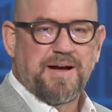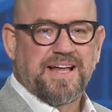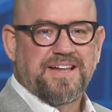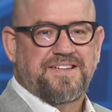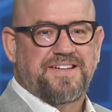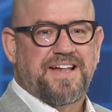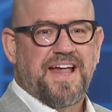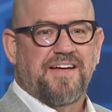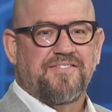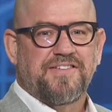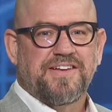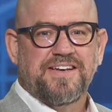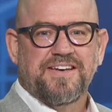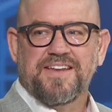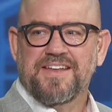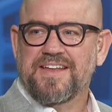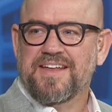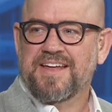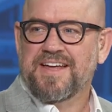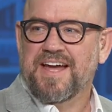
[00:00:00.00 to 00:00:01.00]
by seven.
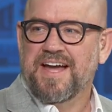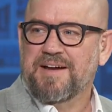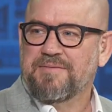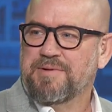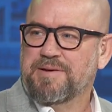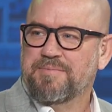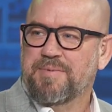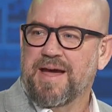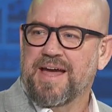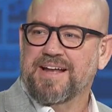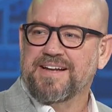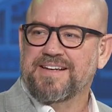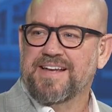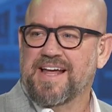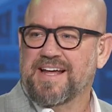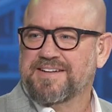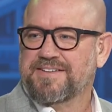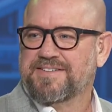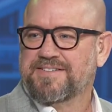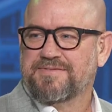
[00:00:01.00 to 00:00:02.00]
be back
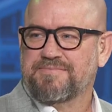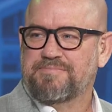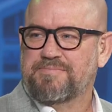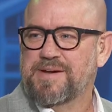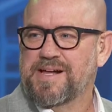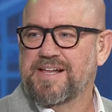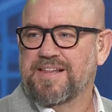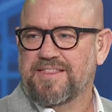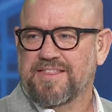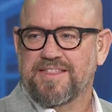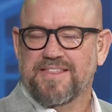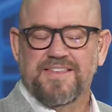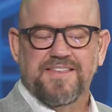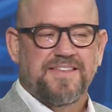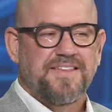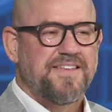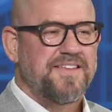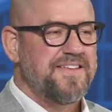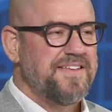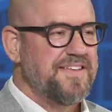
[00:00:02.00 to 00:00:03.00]
next month. All